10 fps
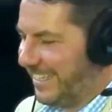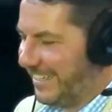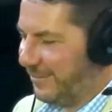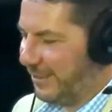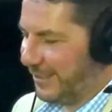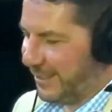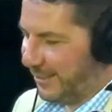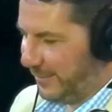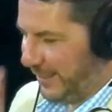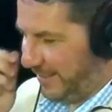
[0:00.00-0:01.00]
he
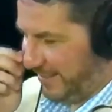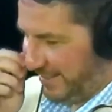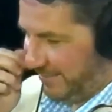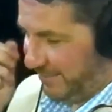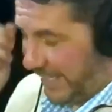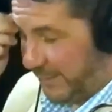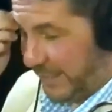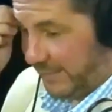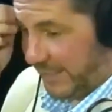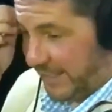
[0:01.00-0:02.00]
once told me, and this is
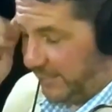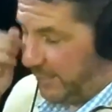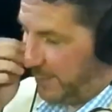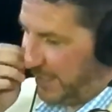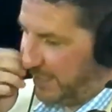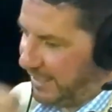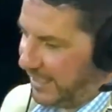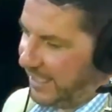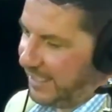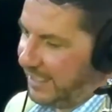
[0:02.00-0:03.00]
back when he was actually with
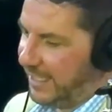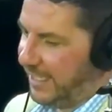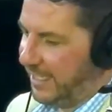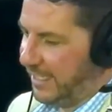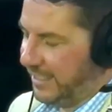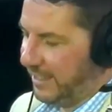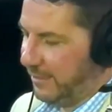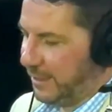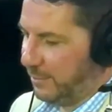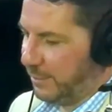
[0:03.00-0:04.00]
McKinsey, and
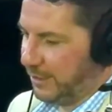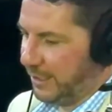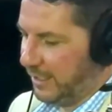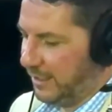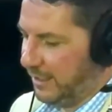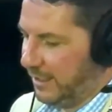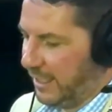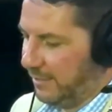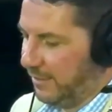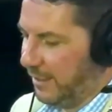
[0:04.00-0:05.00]
I always appreciated
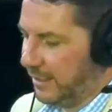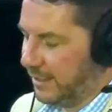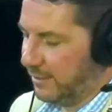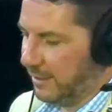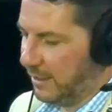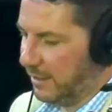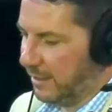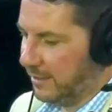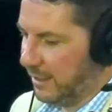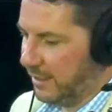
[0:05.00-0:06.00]
that advice.
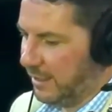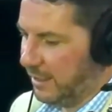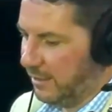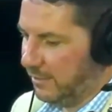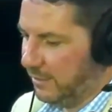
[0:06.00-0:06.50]
He said,